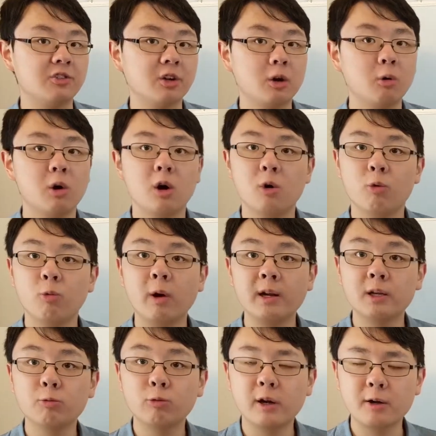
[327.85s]
So
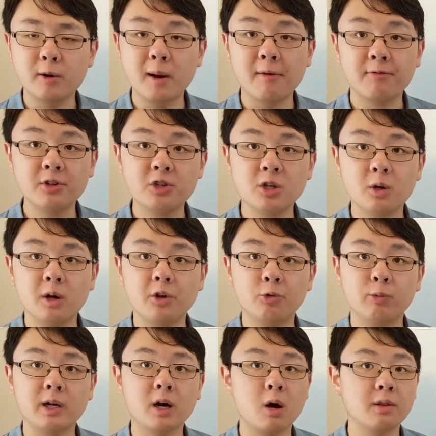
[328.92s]
what you often do is,
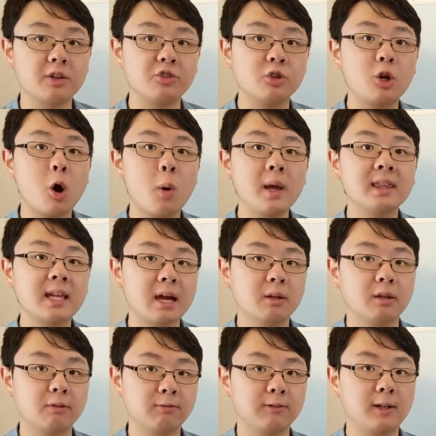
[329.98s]
we call this going down
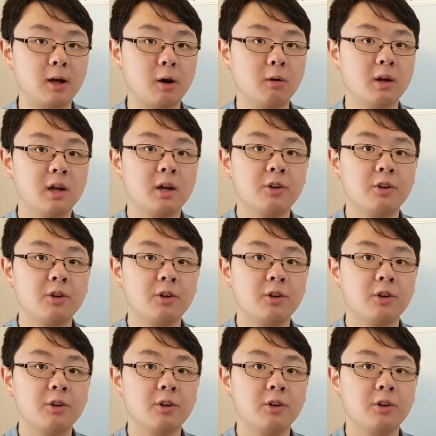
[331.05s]
the flow.